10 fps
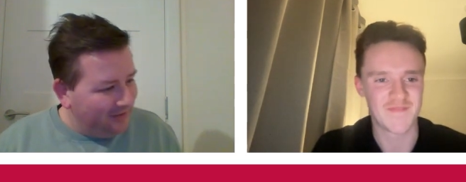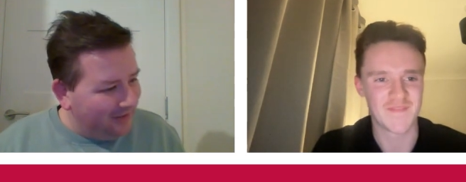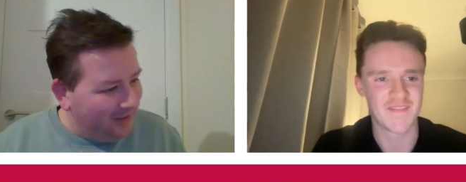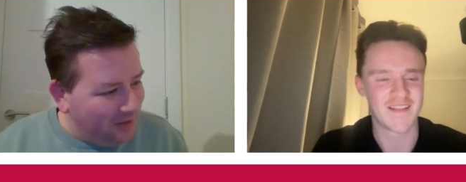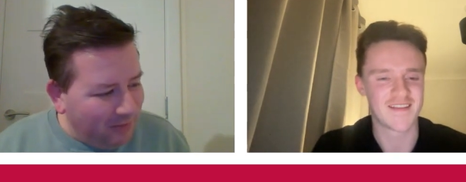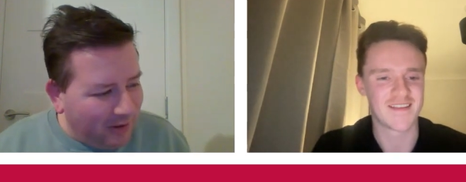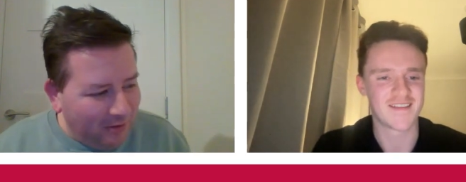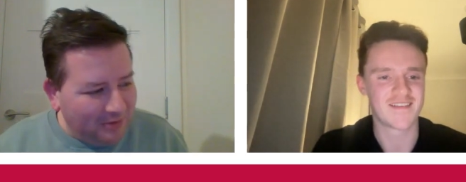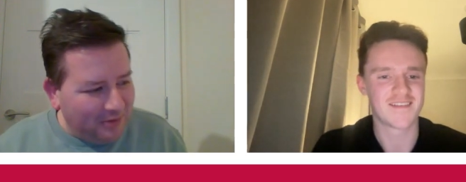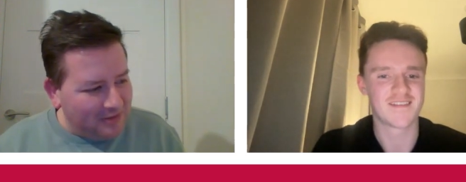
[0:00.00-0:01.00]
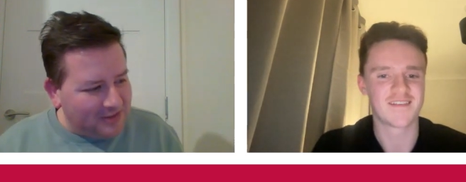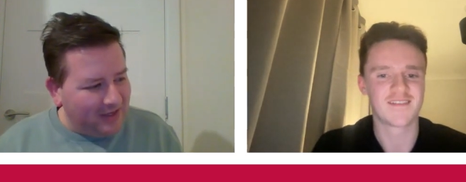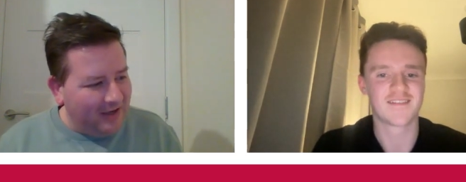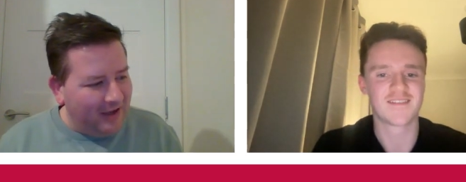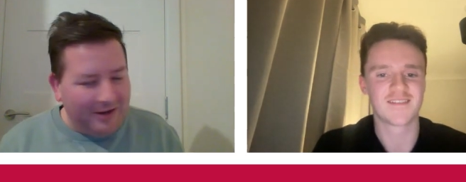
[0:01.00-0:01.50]
Speaker 1: that you'd be called Chris
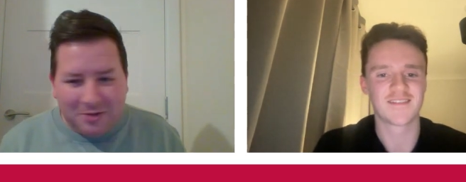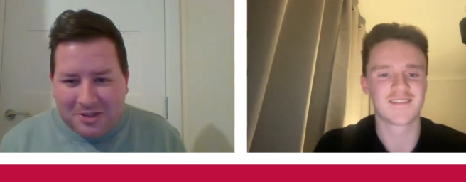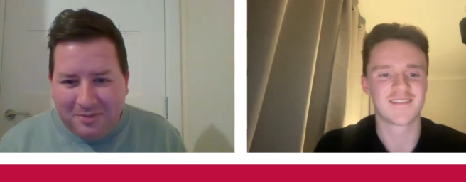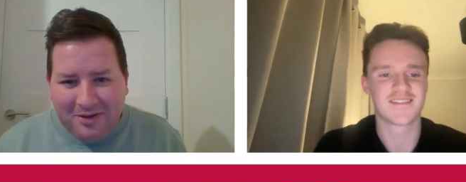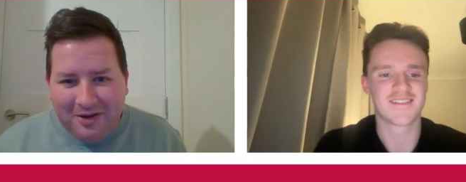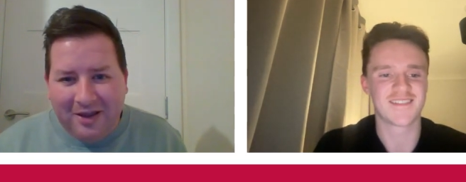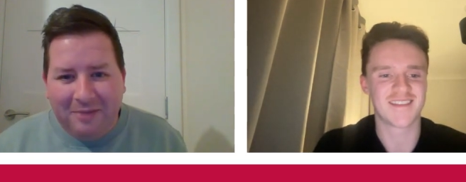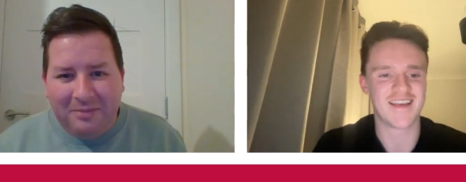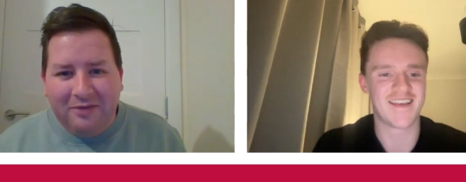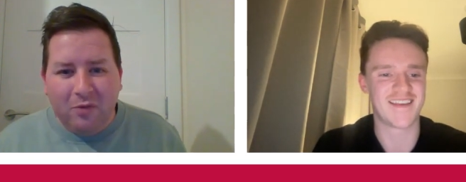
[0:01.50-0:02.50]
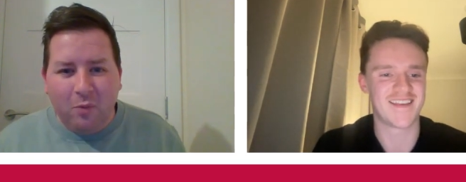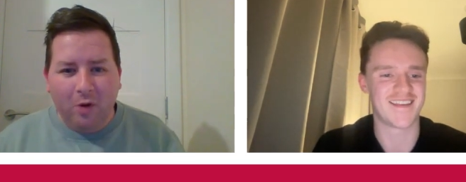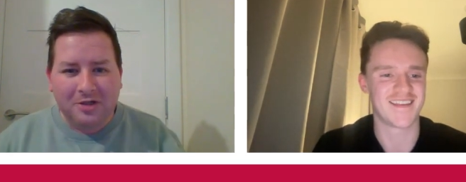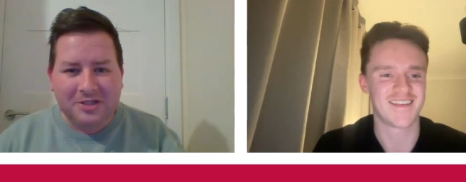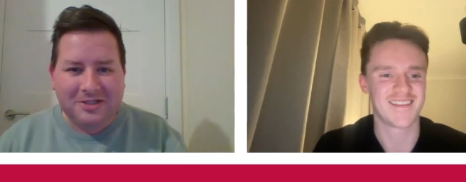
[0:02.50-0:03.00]
Ingai or something there. That'd be even
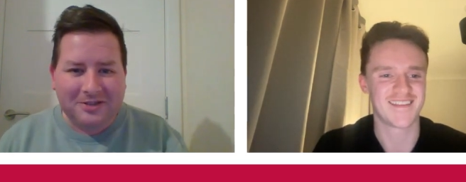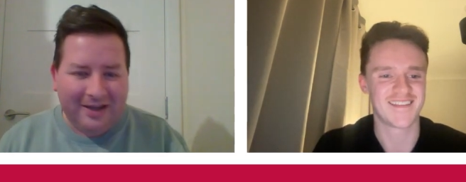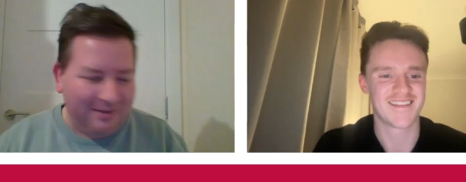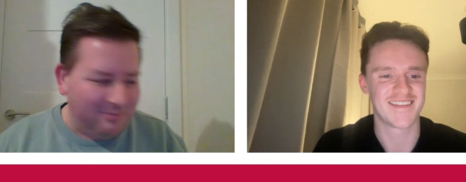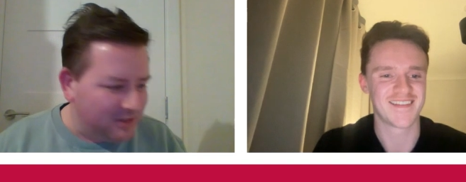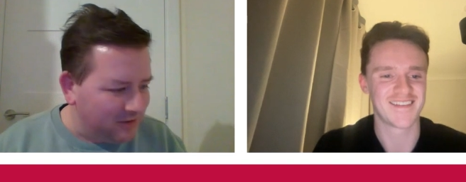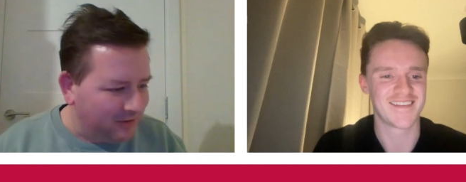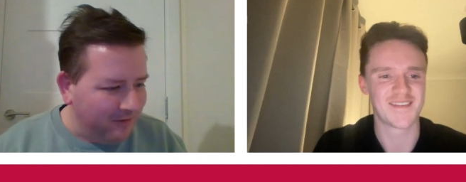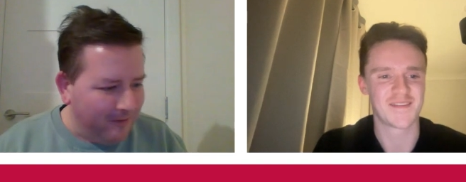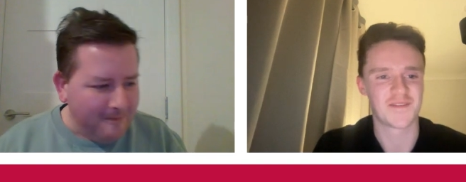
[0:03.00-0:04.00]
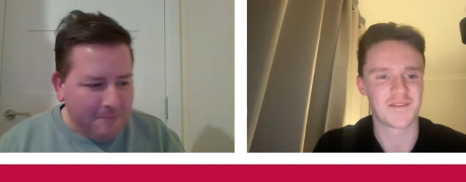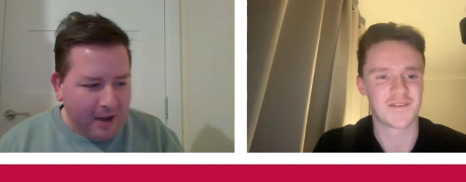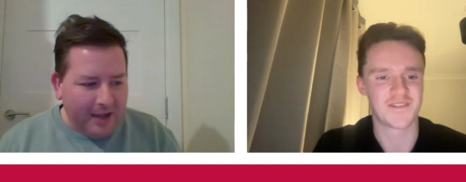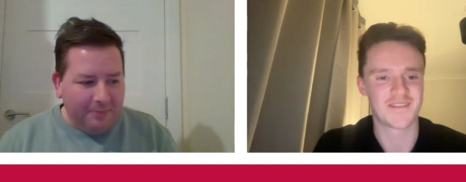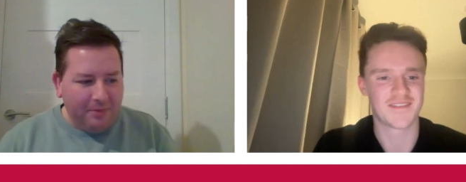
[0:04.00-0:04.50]
worse. Um, so,
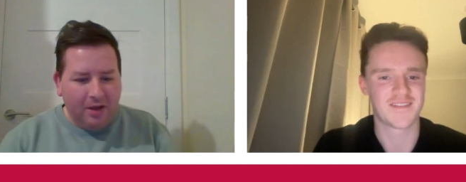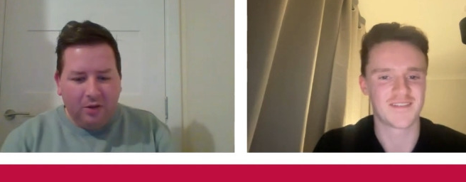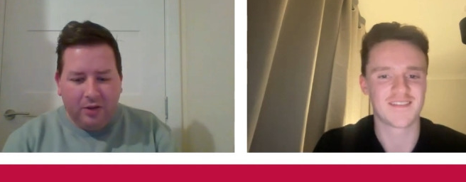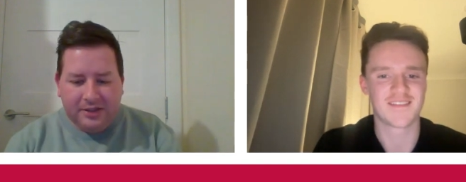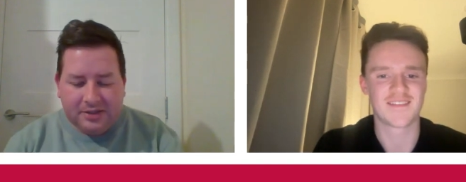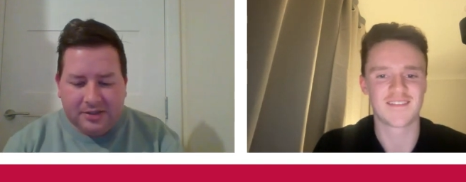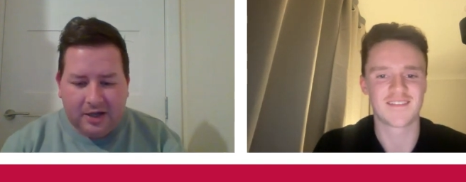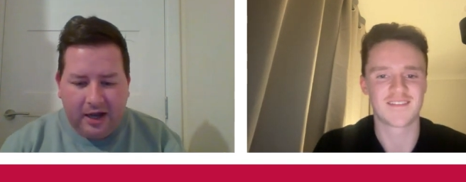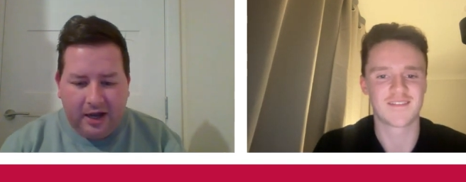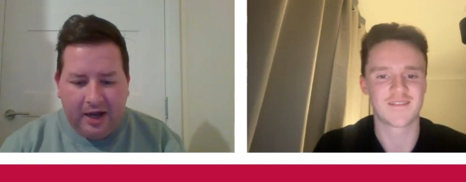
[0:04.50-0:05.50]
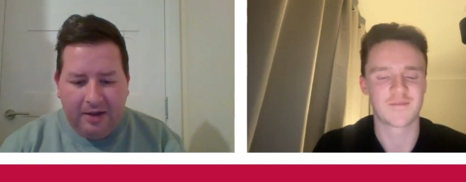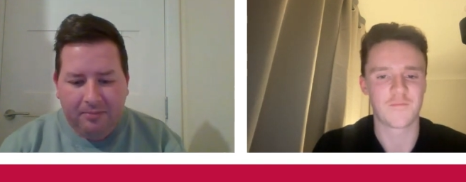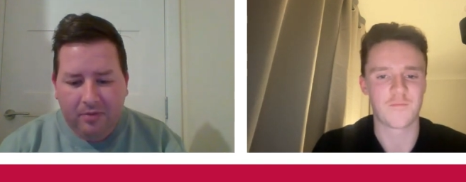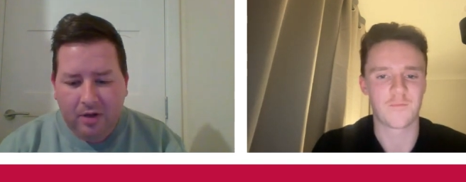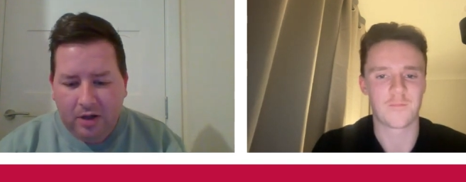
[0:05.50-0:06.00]
but um, let's
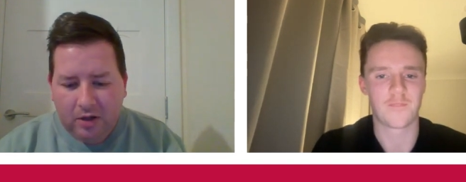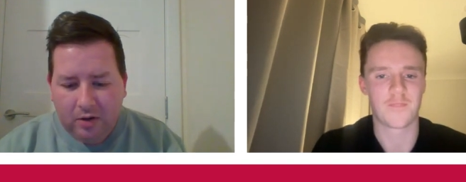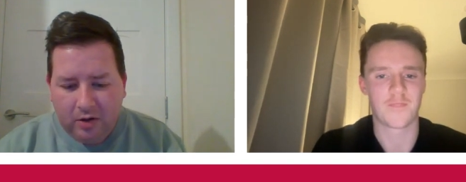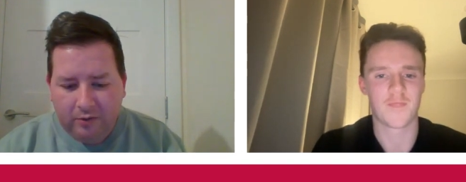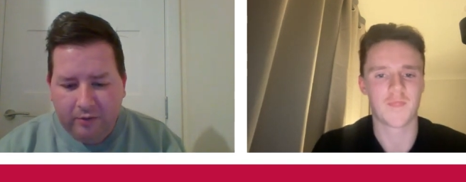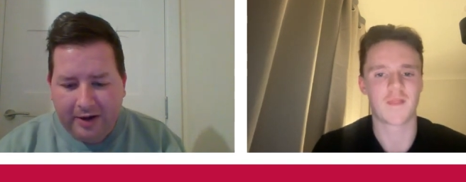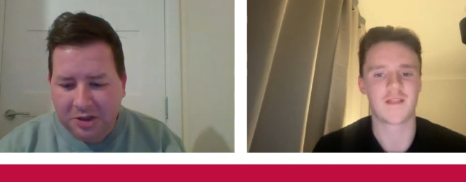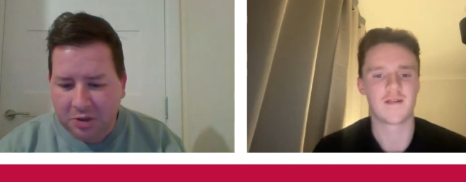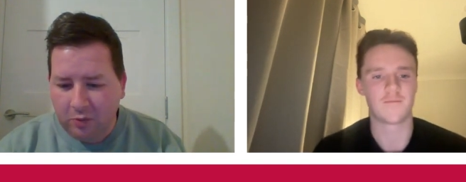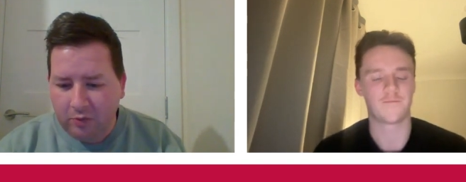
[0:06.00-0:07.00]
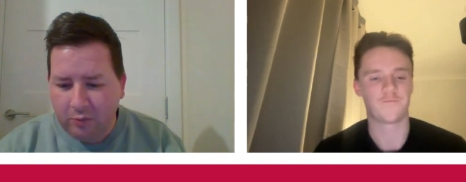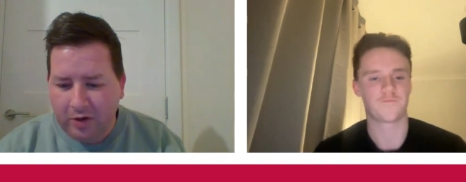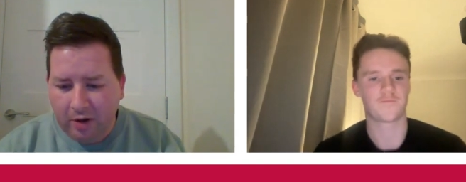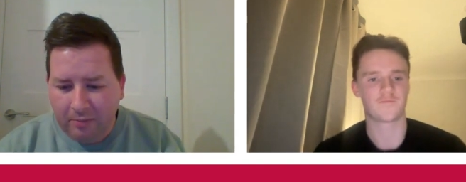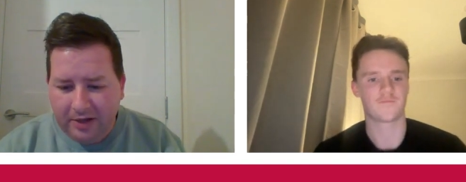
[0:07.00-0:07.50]
um, right. So we
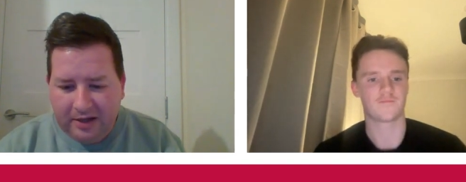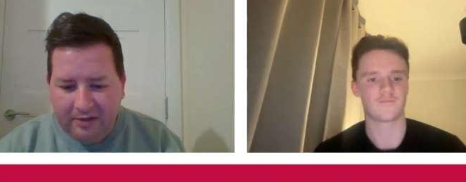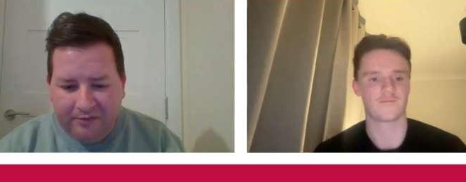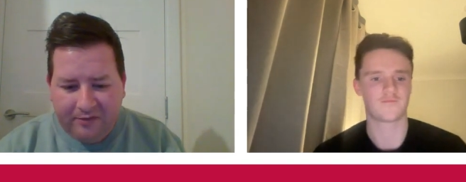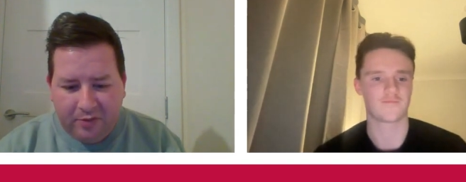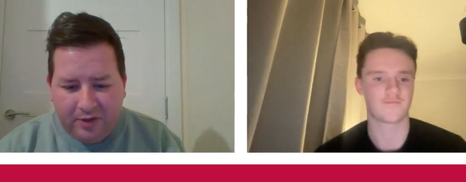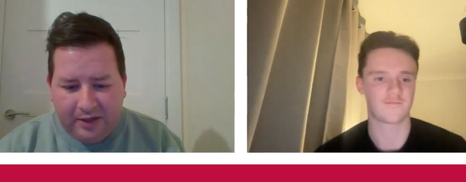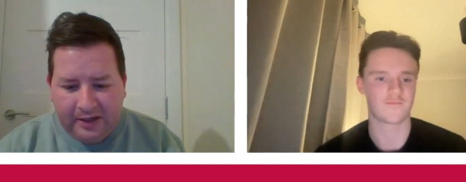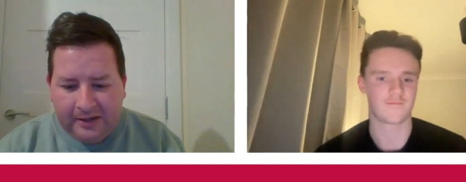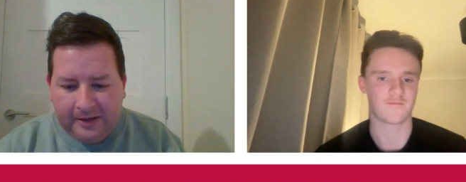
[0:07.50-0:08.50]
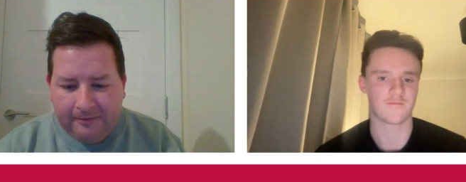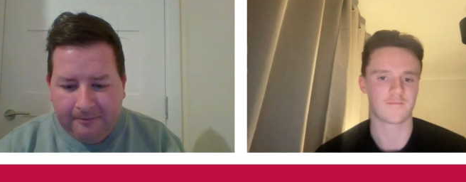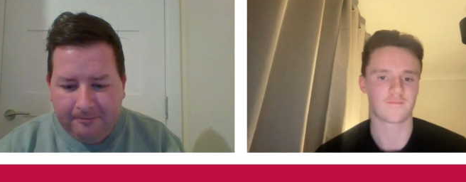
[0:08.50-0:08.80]
normally give the